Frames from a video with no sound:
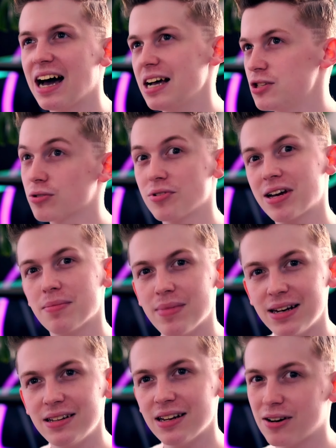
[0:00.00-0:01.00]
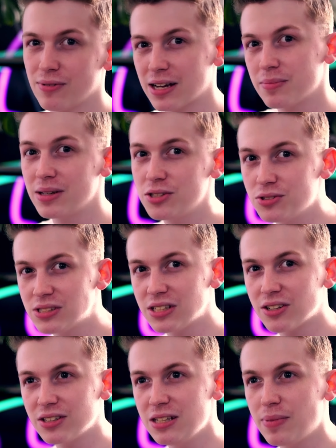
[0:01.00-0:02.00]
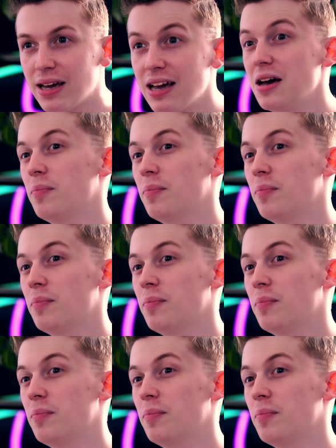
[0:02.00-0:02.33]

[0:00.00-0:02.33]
I don't recommend it. I recommend using it on eBay,